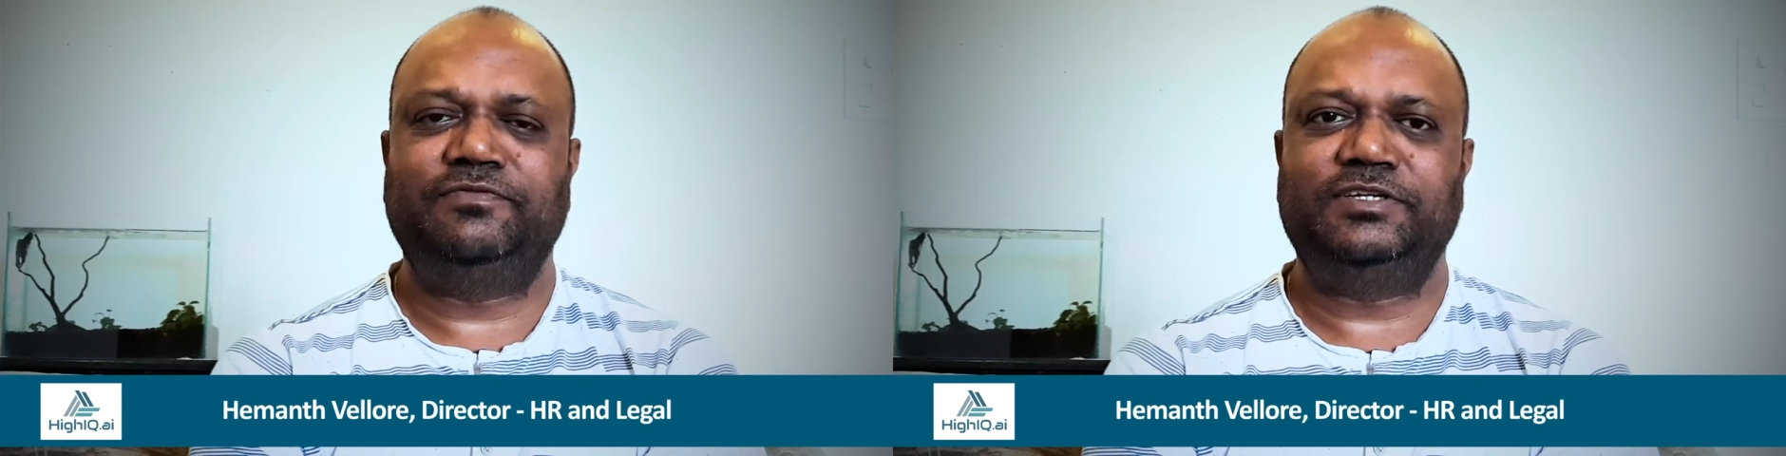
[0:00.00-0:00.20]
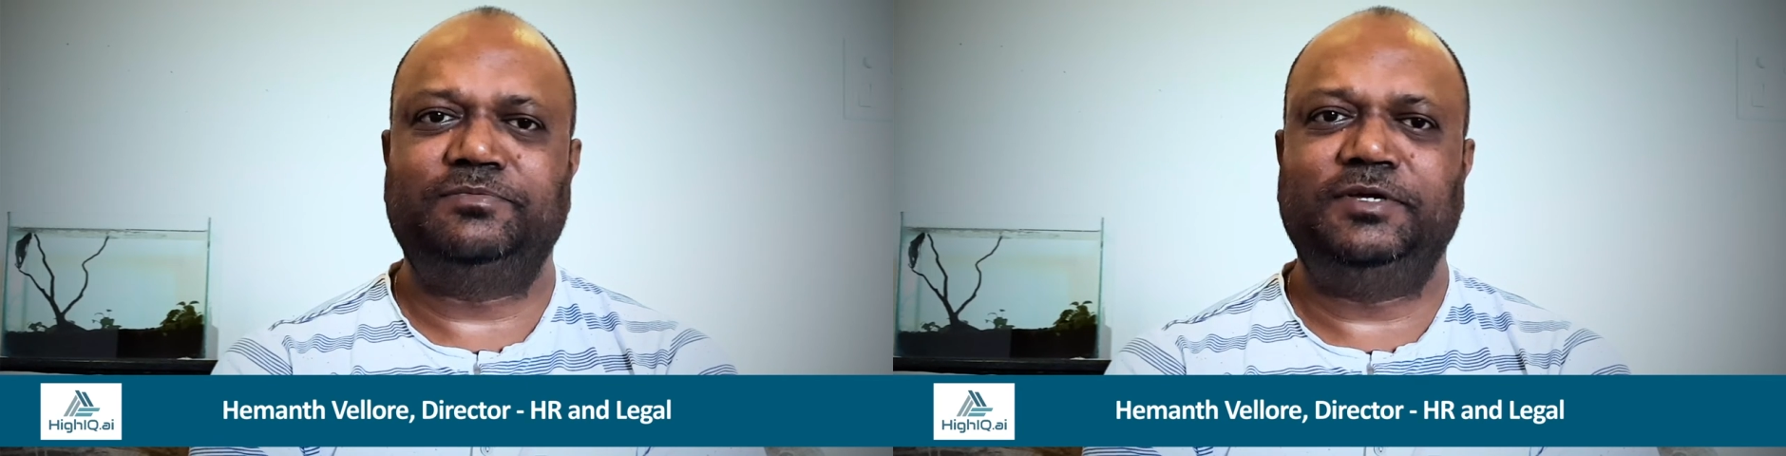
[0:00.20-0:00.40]

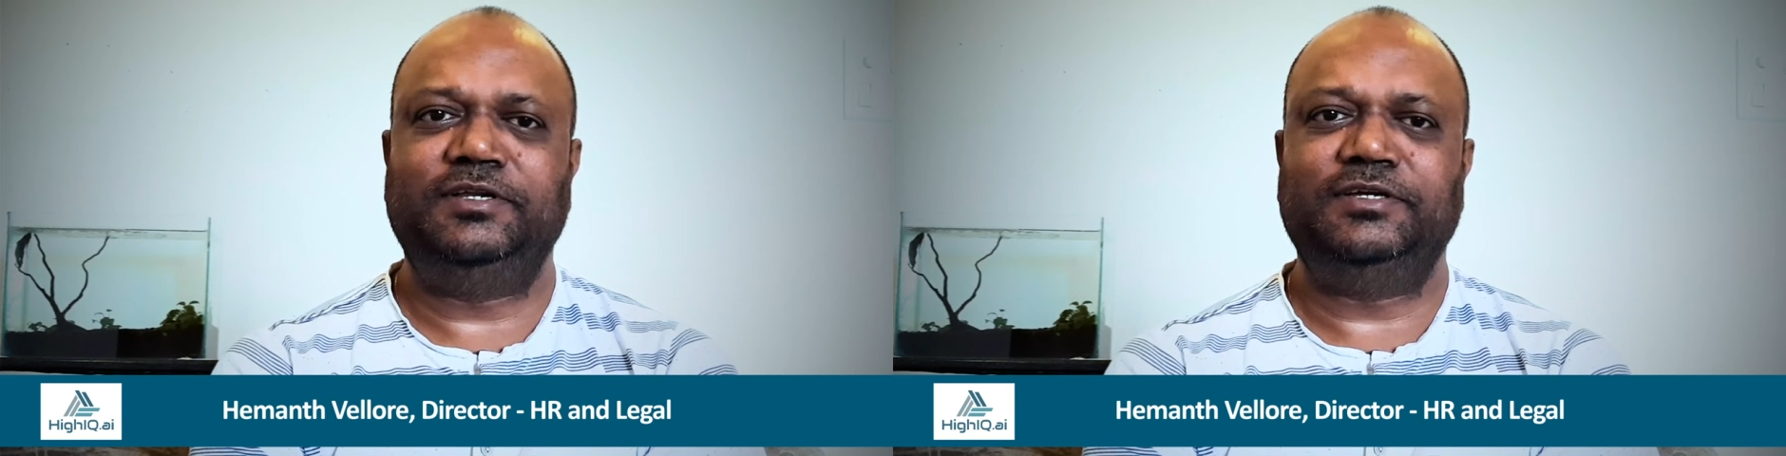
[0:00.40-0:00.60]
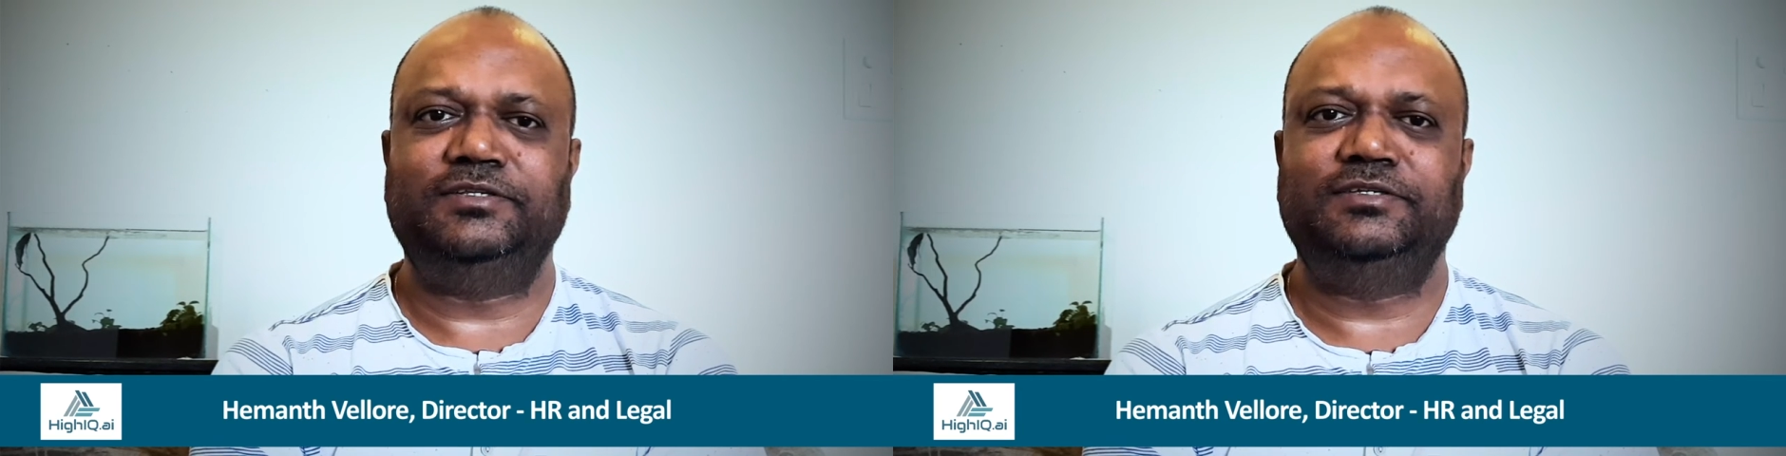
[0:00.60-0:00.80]

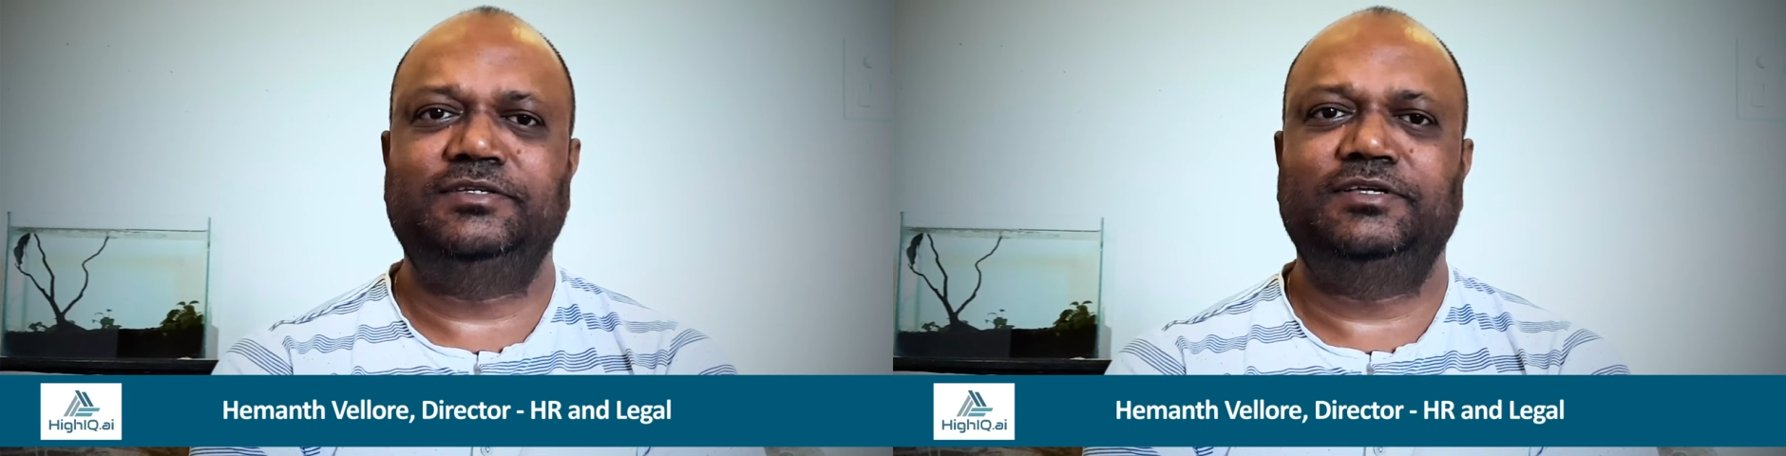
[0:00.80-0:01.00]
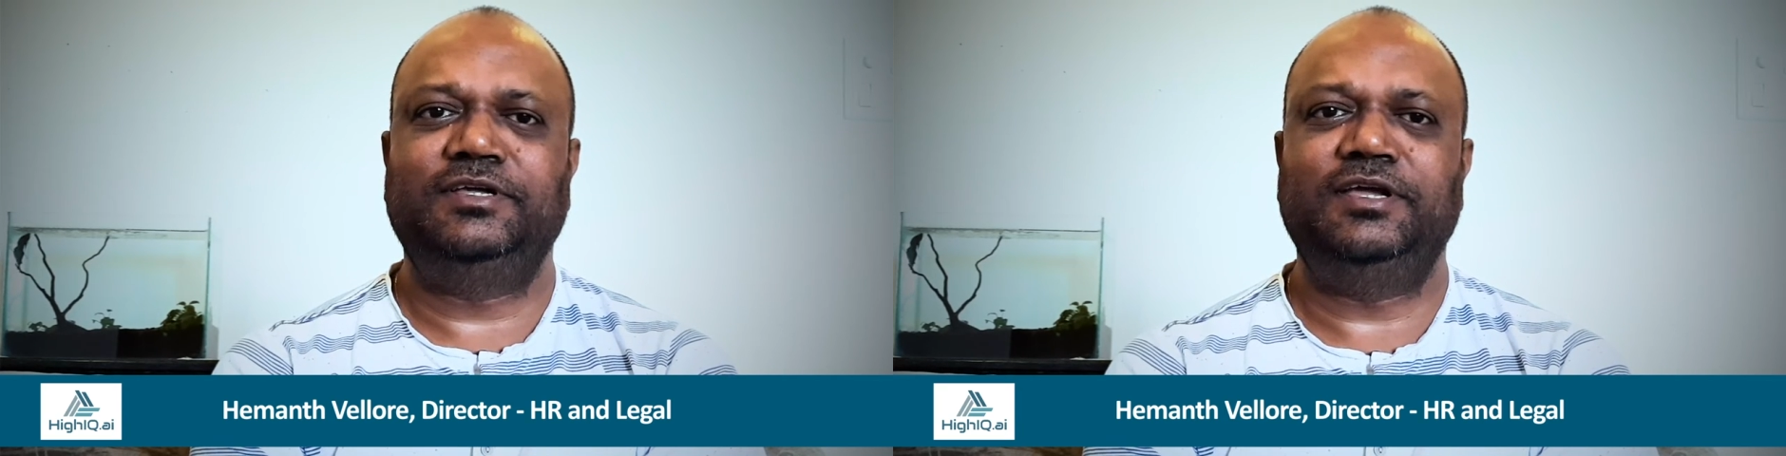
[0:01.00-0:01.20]
experience
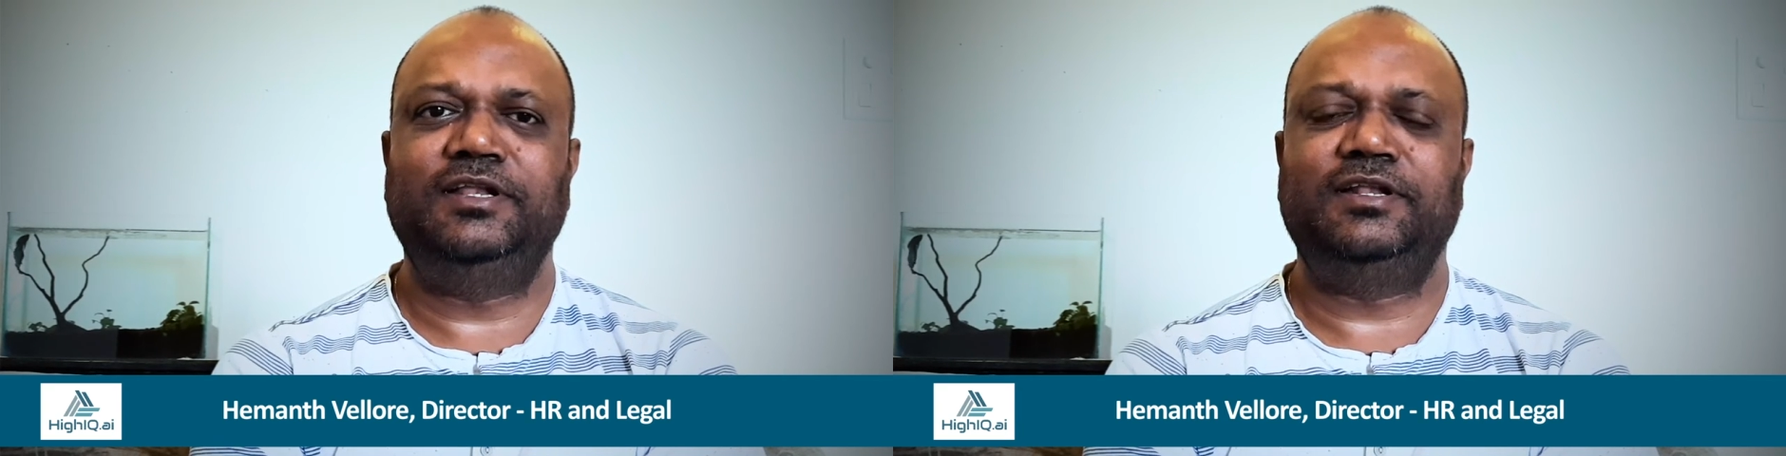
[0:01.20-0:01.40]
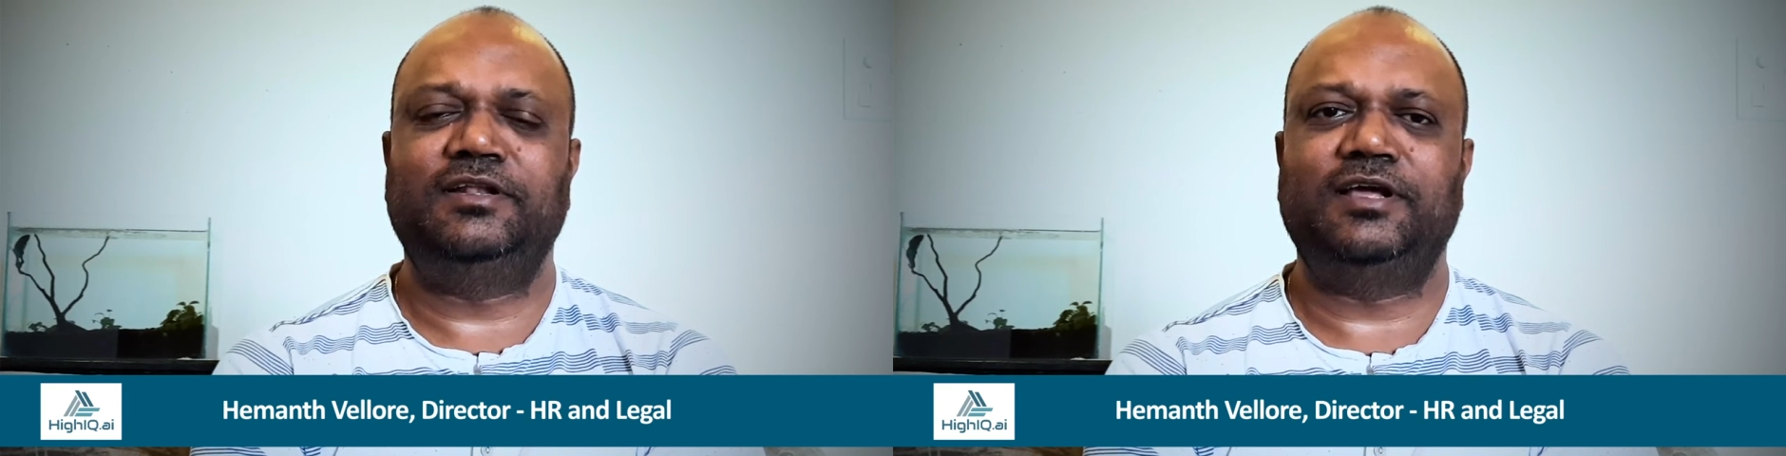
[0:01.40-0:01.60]

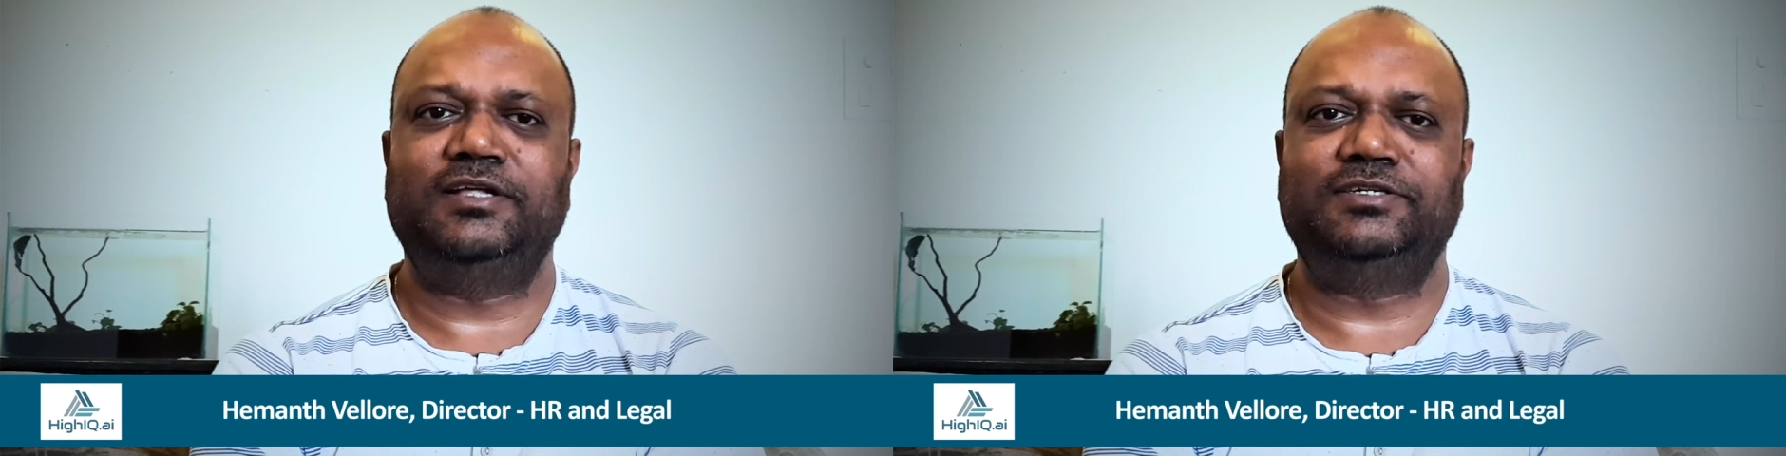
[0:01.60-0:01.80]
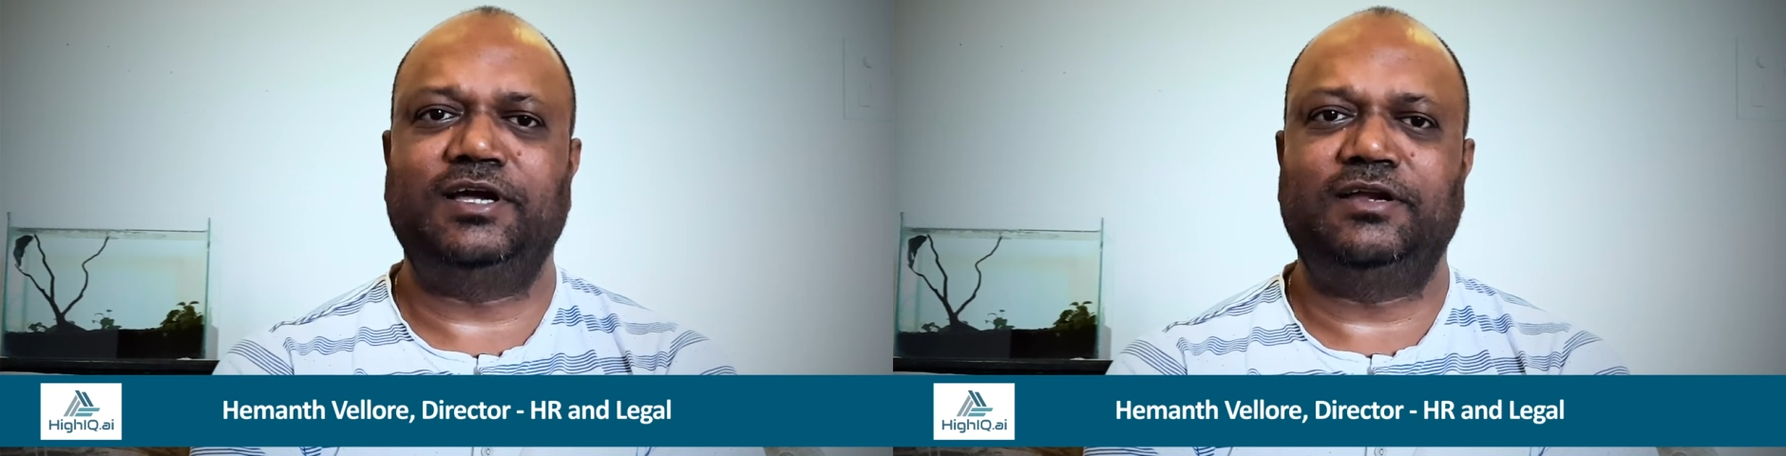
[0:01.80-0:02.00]
in
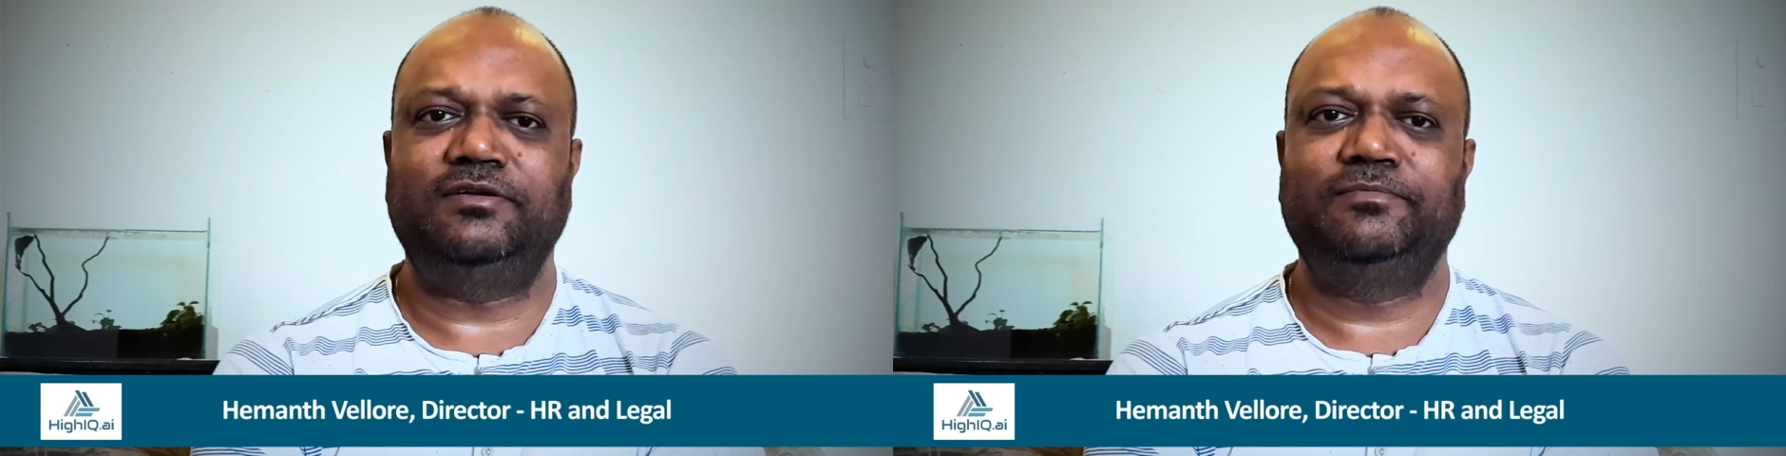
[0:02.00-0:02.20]
HR